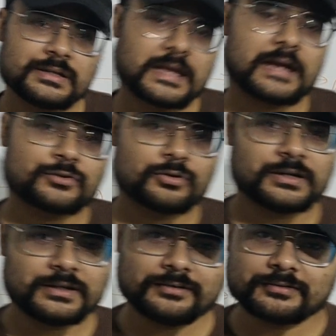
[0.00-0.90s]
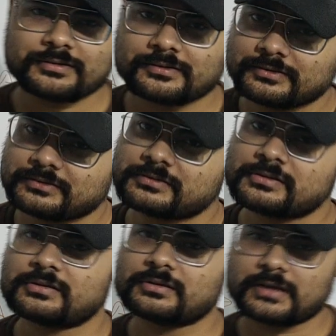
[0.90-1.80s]
is actually
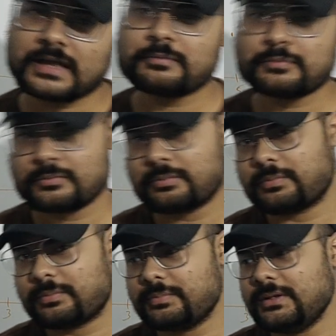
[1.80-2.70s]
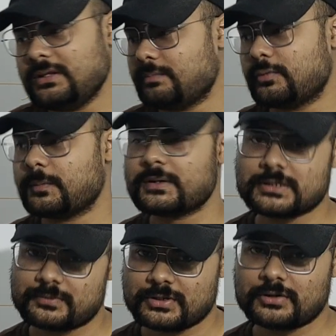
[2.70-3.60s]
can be the proper
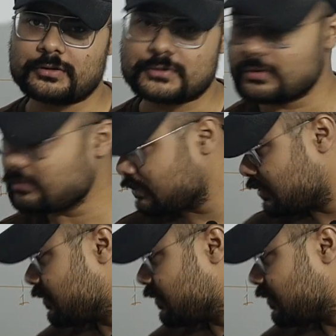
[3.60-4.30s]
subset also.